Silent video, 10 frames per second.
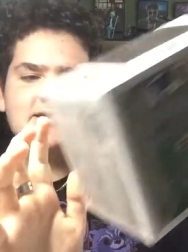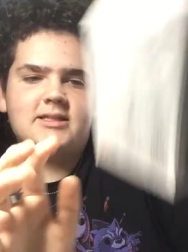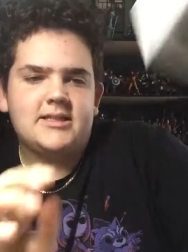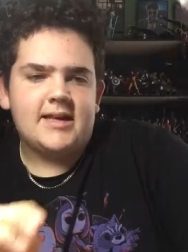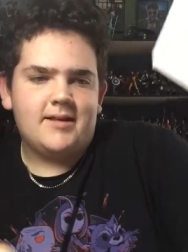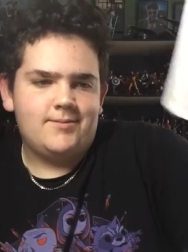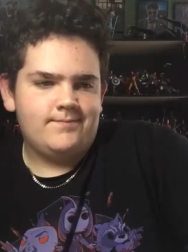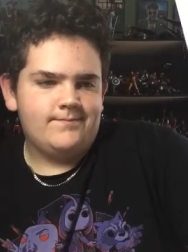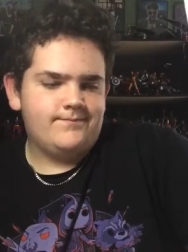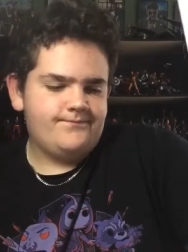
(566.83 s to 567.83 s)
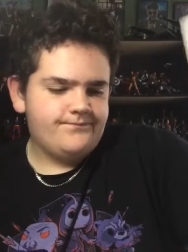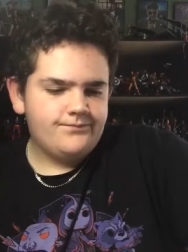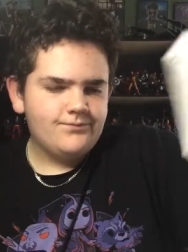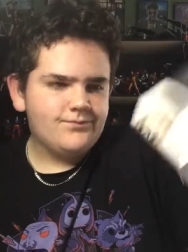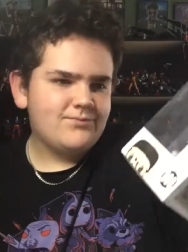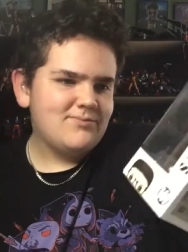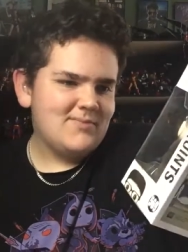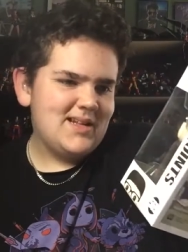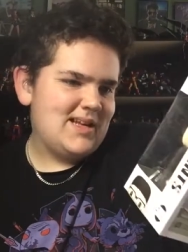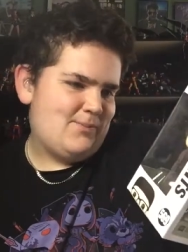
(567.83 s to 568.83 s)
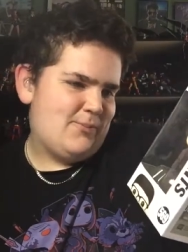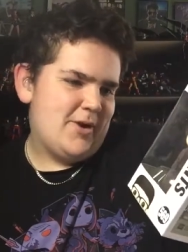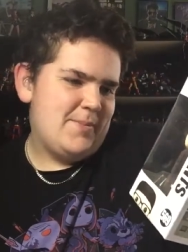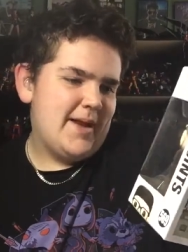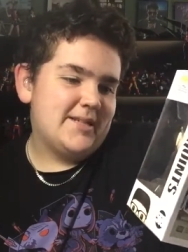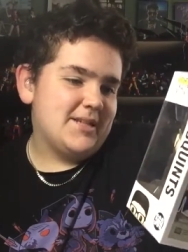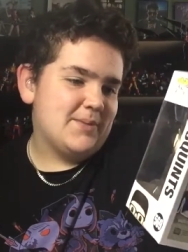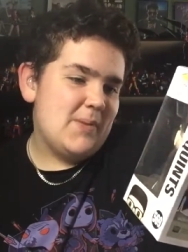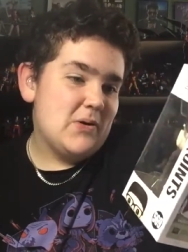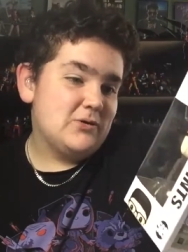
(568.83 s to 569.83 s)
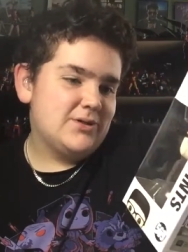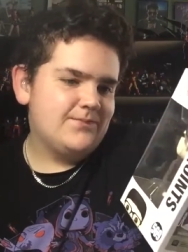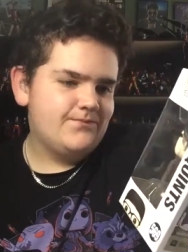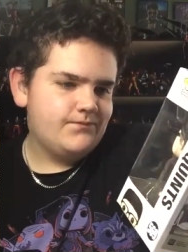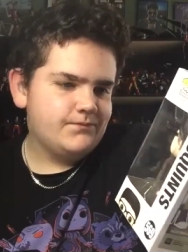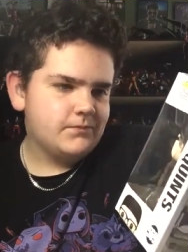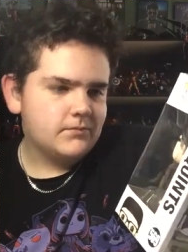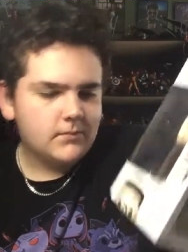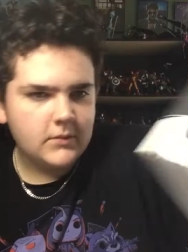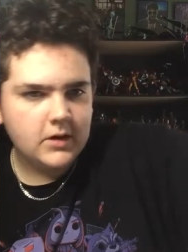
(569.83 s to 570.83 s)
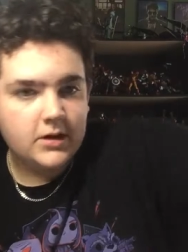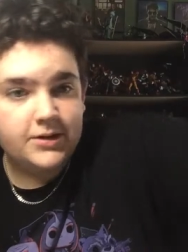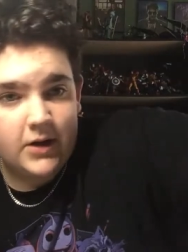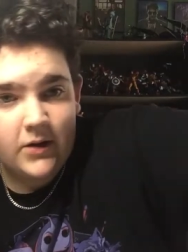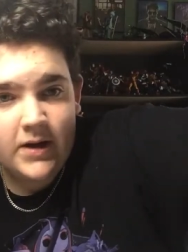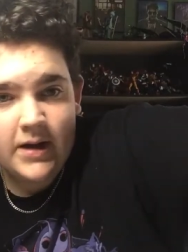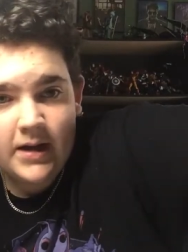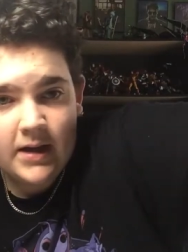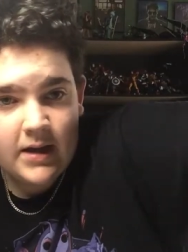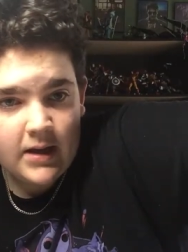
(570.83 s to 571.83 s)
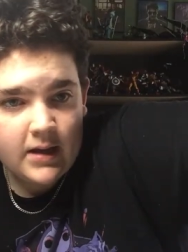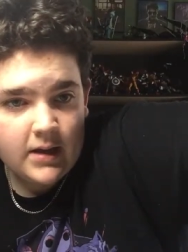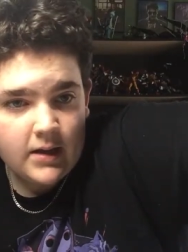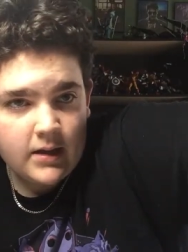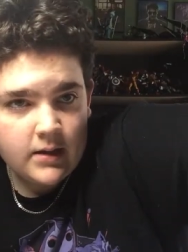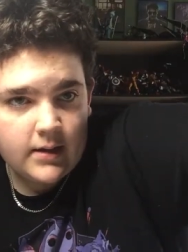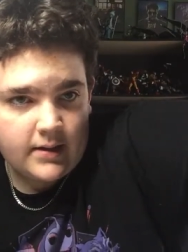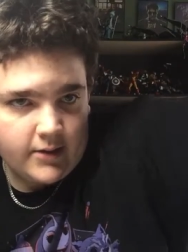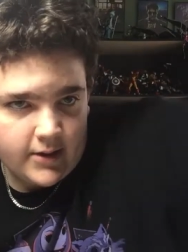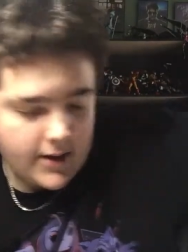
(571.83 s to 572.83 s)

this is like the a pretty basic pose. So, yeah, you